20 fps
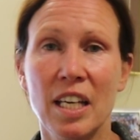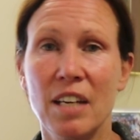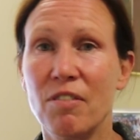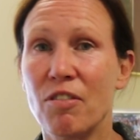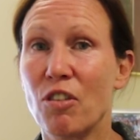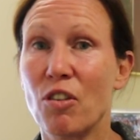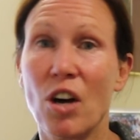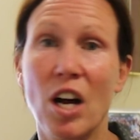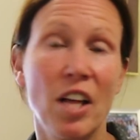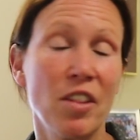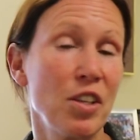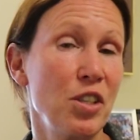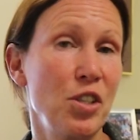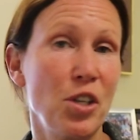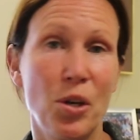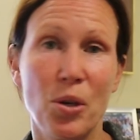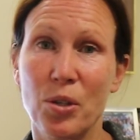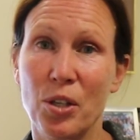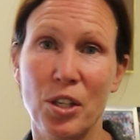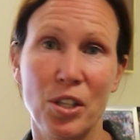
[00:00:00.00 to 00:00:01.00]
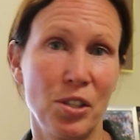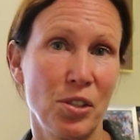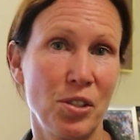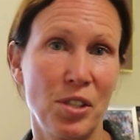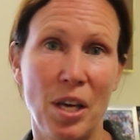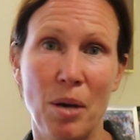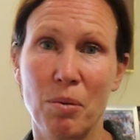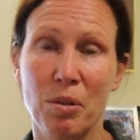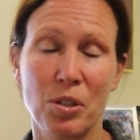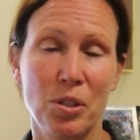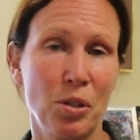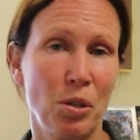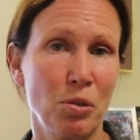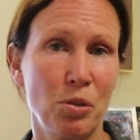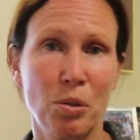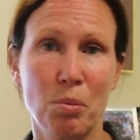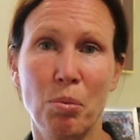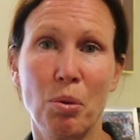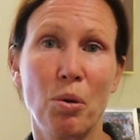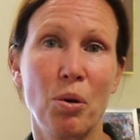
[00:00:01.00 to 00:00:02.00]
And for all the donors that were
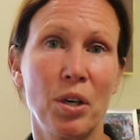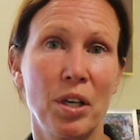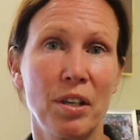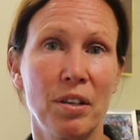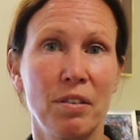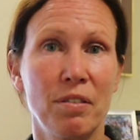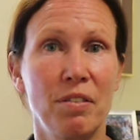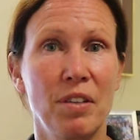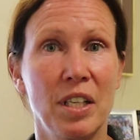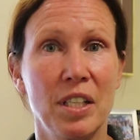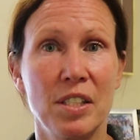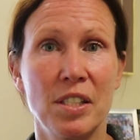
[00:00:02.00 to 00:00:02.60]
so supportive,